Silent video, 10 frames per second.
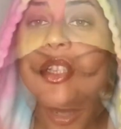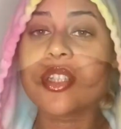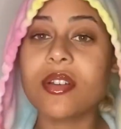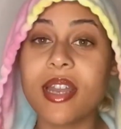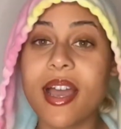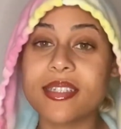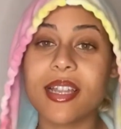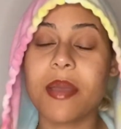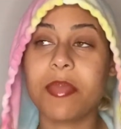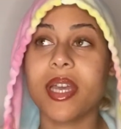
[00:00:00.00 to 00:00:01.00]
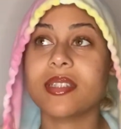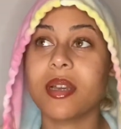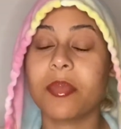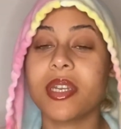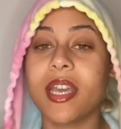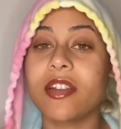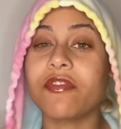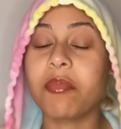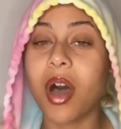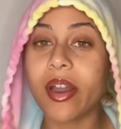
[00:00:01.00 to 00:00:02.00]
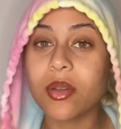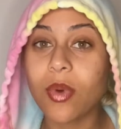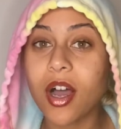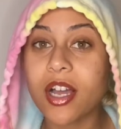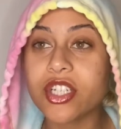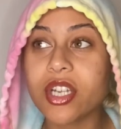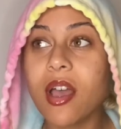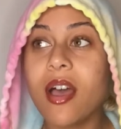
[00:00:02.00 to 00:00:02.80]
So next I picked up a native body wash.